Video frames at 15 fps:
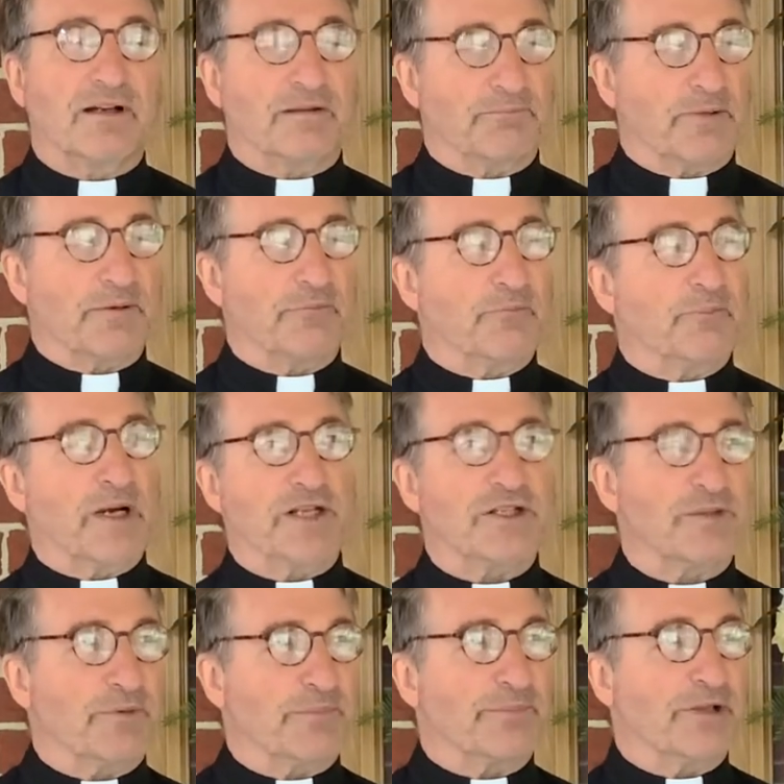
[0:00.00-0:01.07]
my mind
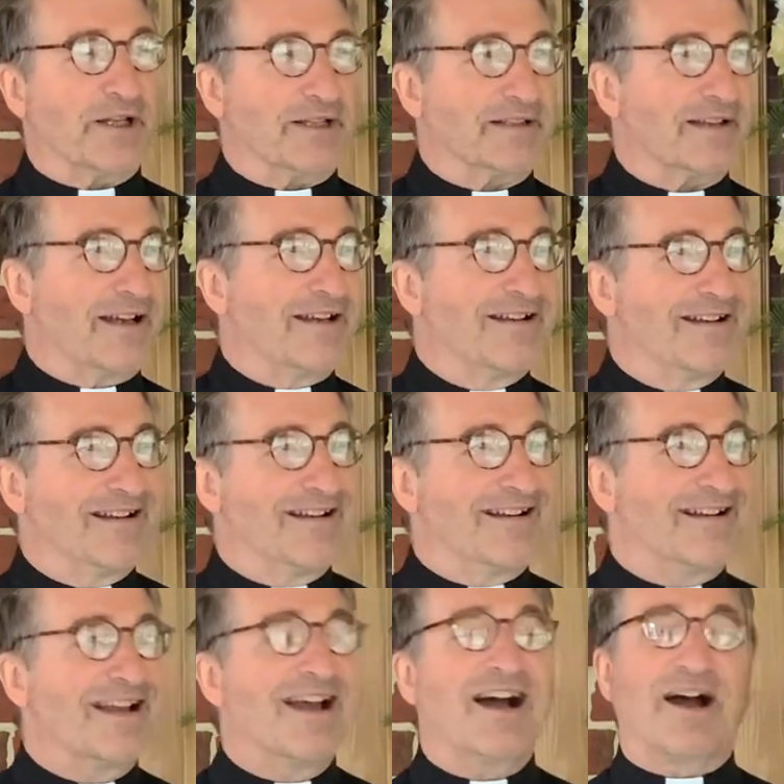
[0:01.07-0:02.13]
just went blank.
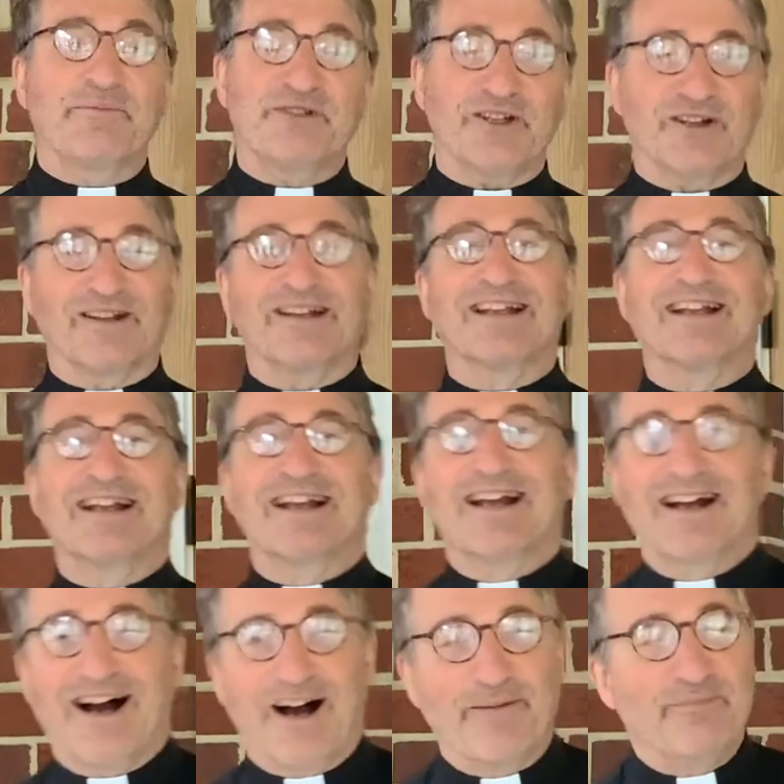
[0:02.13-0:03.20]
I'm sorry.
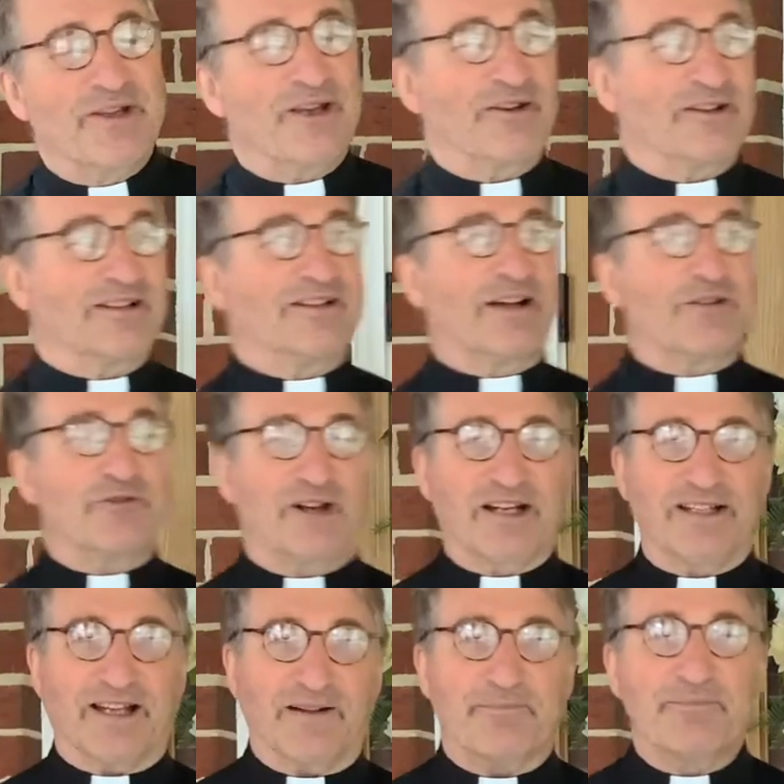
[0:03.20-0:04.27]
Here, I'll try
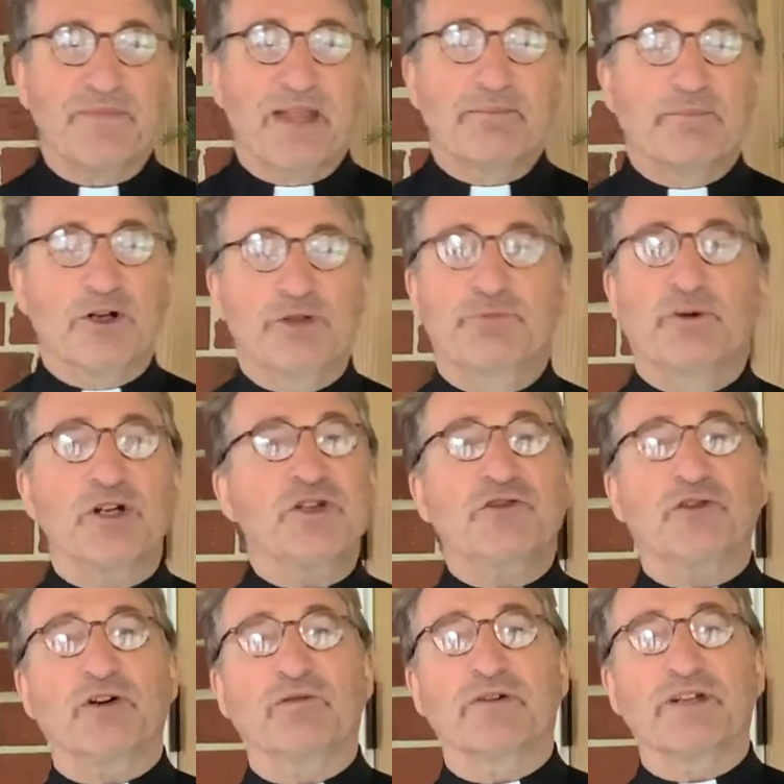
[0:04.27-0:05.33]
again. Most
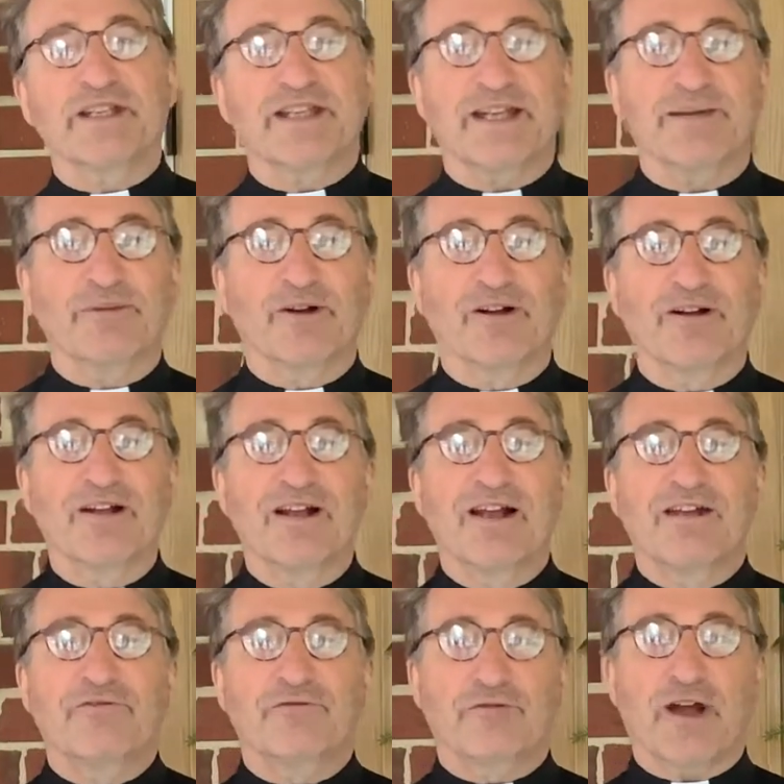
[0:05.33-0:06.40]
merciful Redeemer,
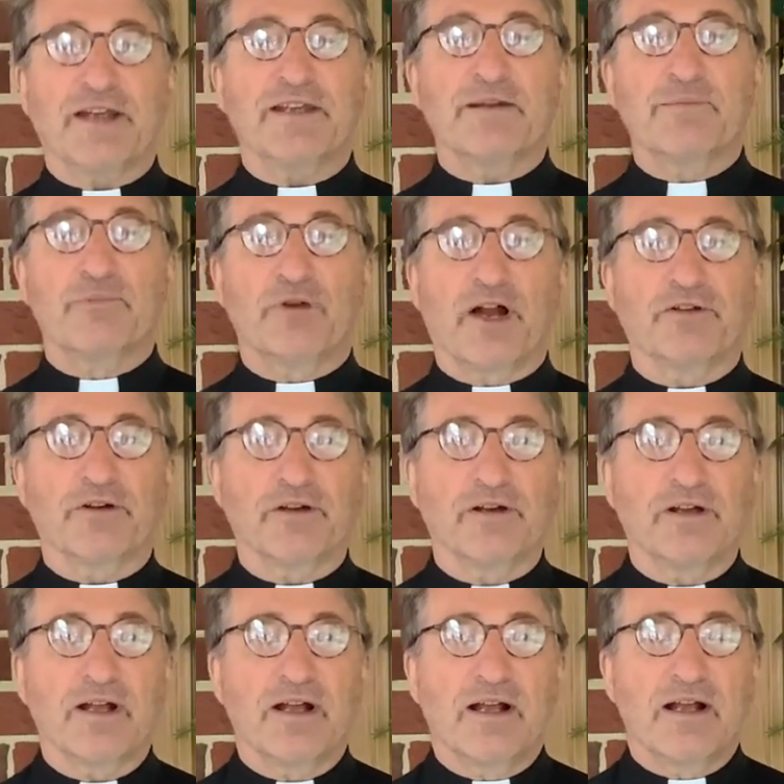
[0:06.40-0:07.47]
friend and brother,
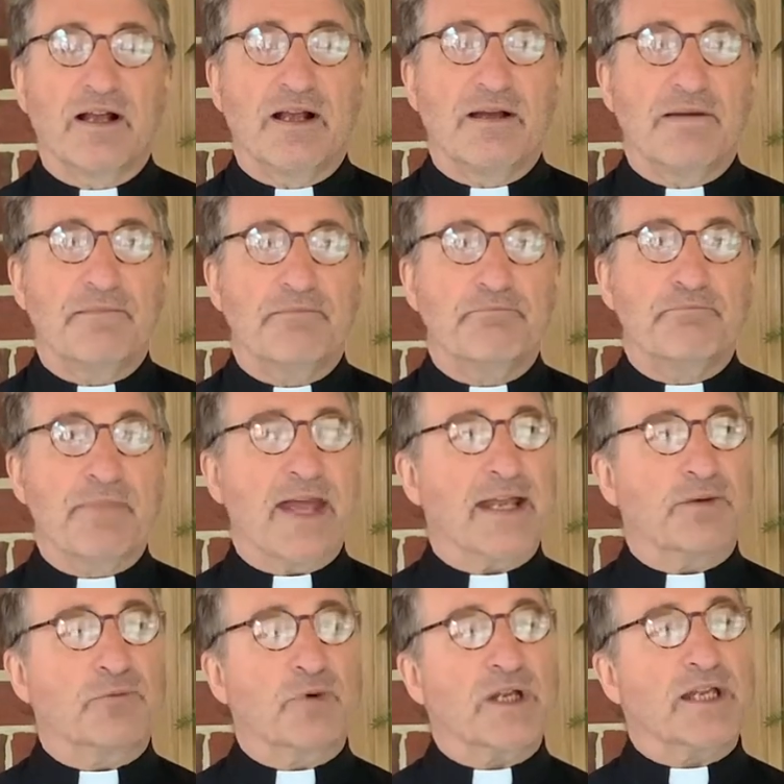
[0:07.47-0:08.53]
may
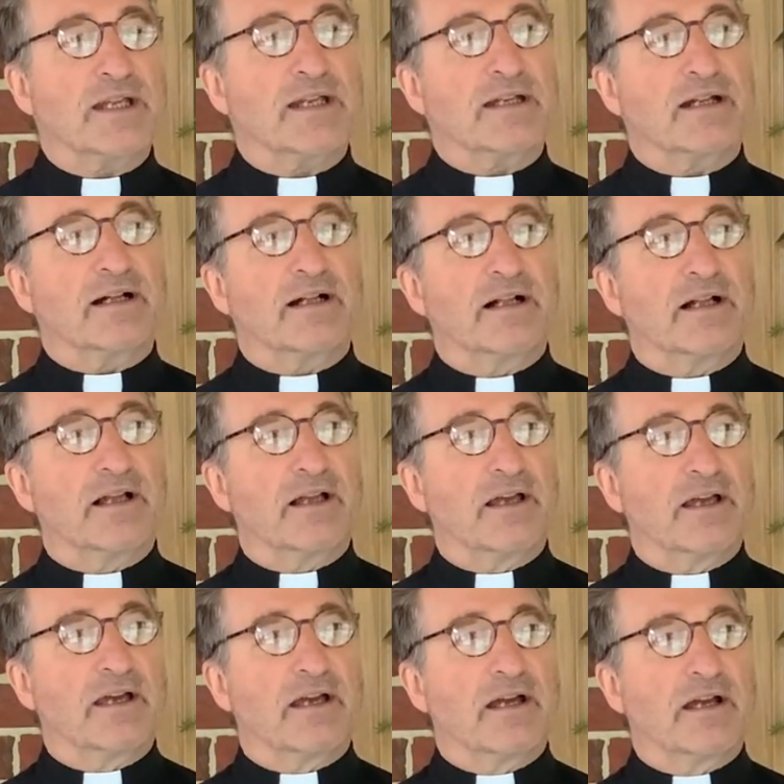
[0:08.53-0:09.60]
we
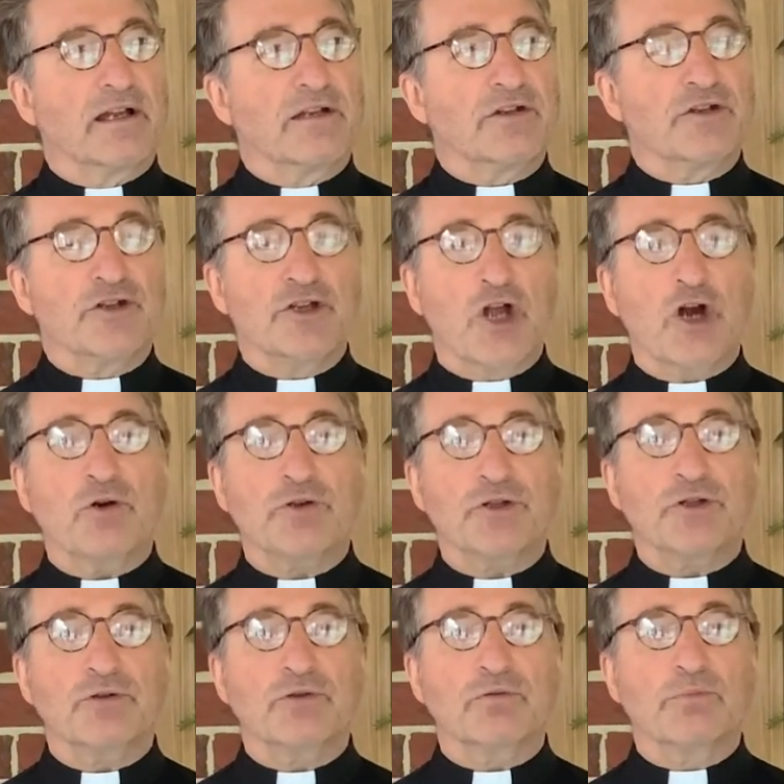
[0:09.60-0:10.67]
know
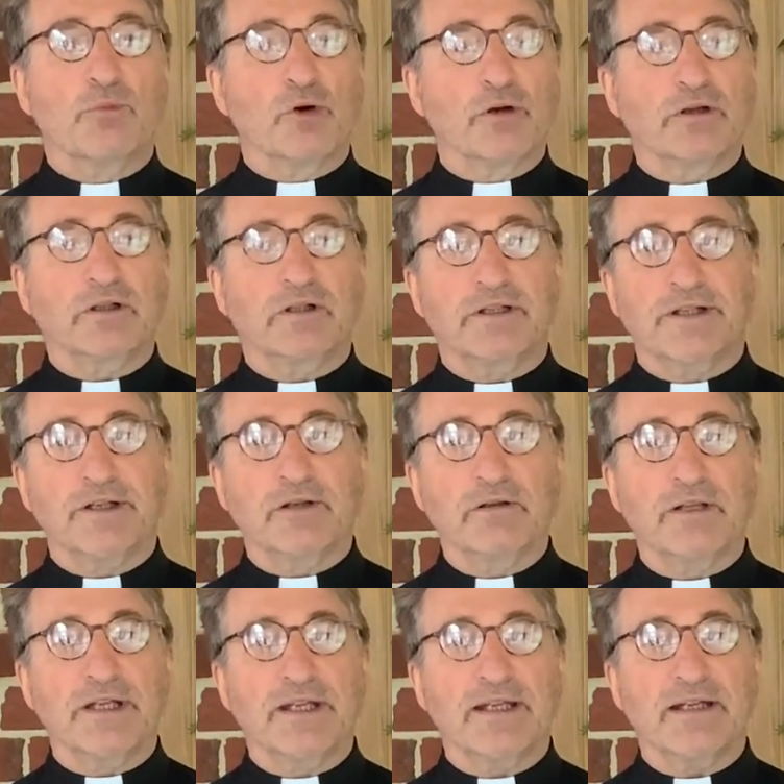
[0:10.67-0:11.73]
you more
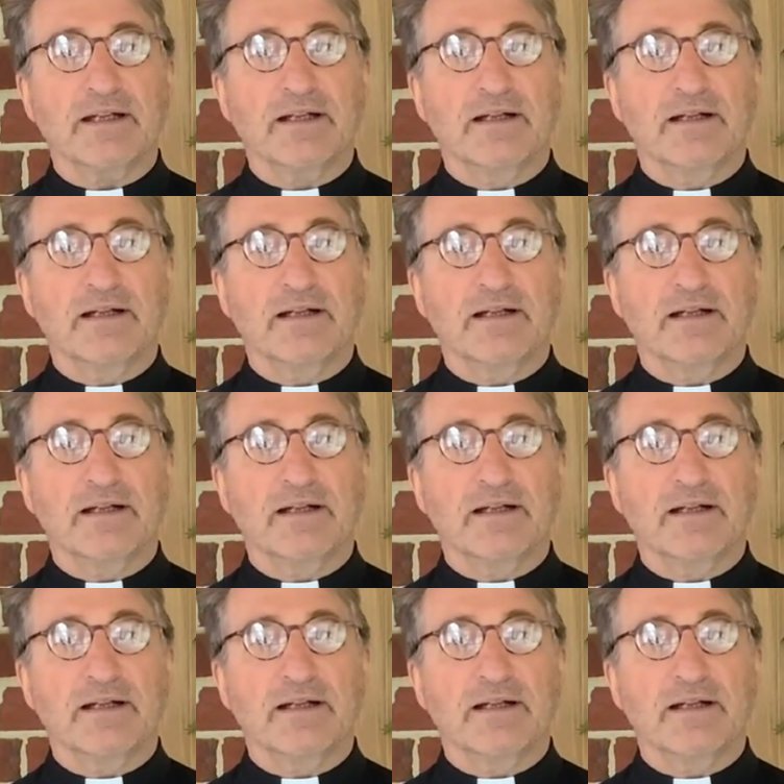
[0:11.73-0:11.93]
clearly,